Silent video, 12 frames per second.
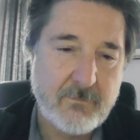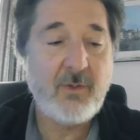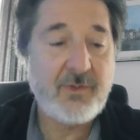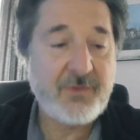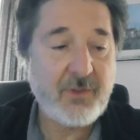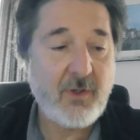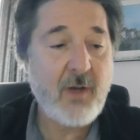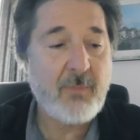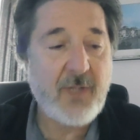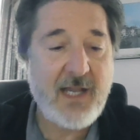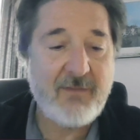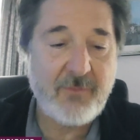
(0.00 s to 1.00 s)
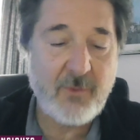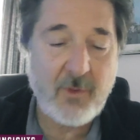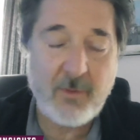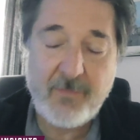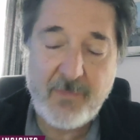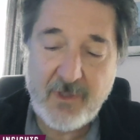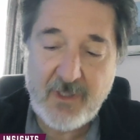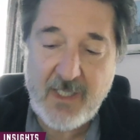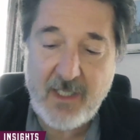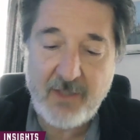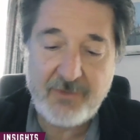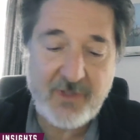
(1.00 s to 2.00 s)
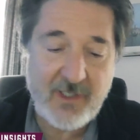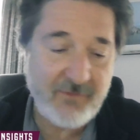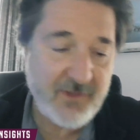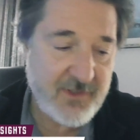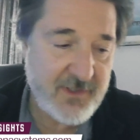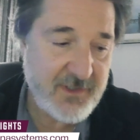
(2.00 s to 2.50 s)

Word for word: So our platform allows, obviously,